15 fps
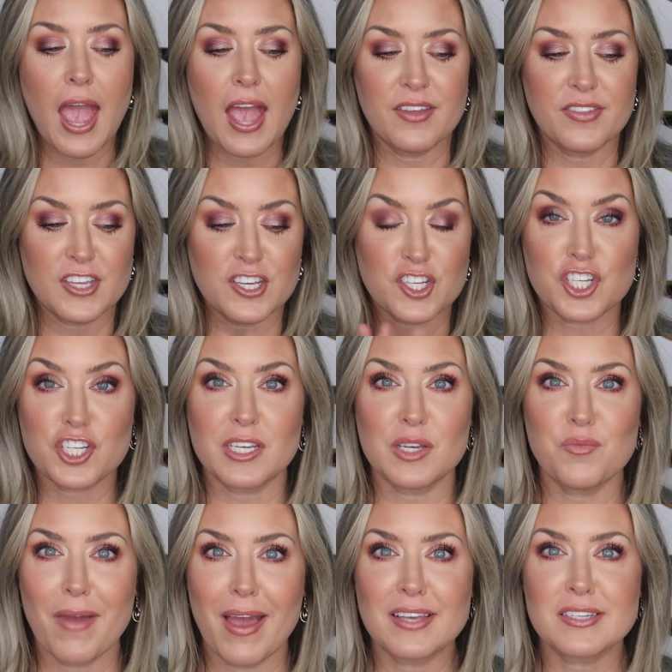and the
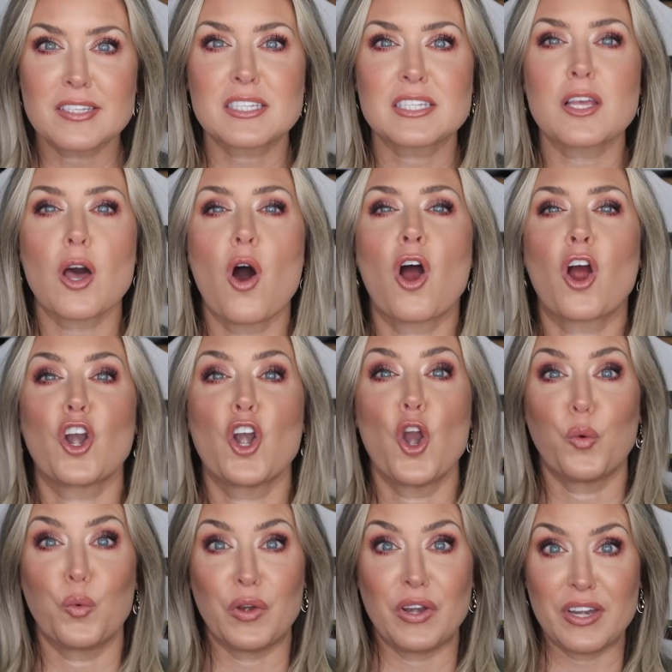sheet masks are
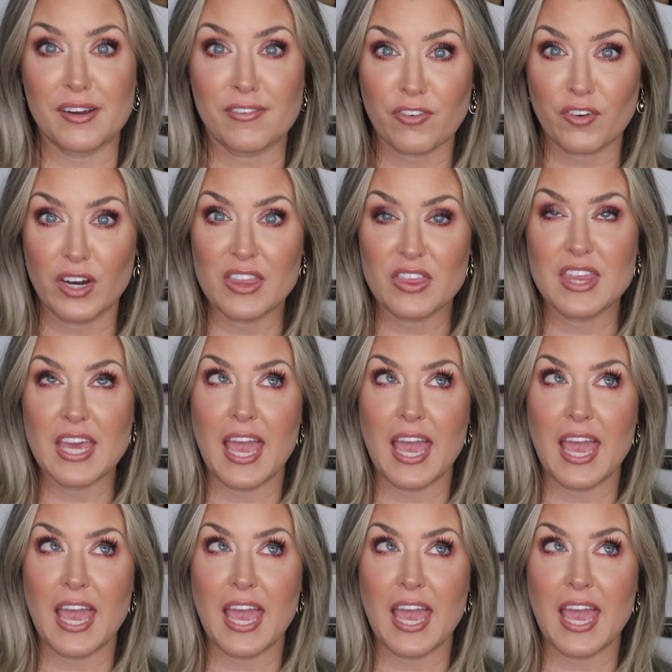no different.